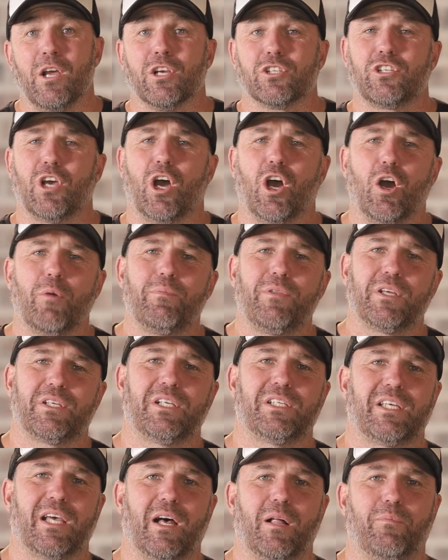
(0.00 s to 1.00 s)
So I hope this
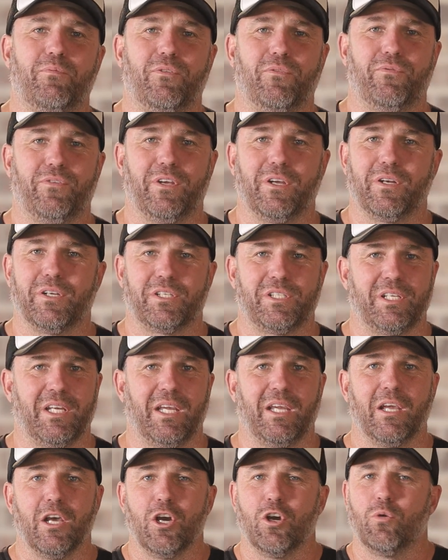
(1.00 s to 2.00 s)
is helpful for you to
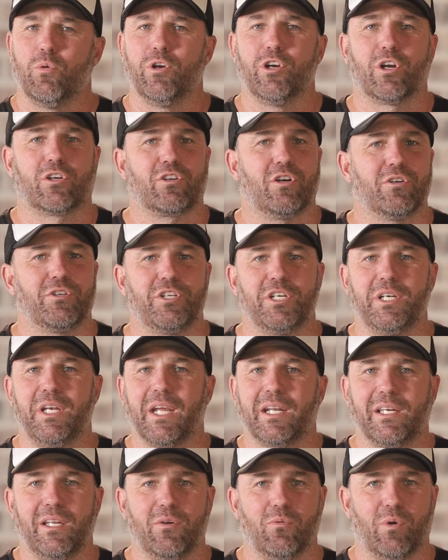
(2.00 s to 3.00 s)
see. We're not
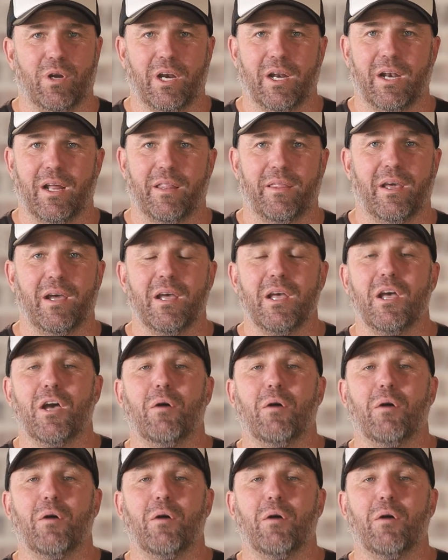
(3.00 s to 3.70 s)
contradicting one another.